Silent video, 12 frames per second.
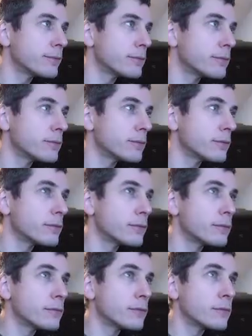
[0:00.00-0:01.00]

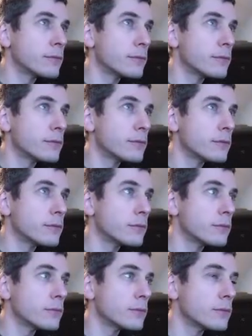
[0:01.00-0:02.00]

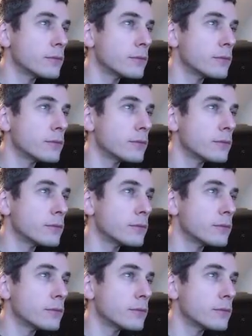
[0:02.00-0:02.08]
Nobody speaks.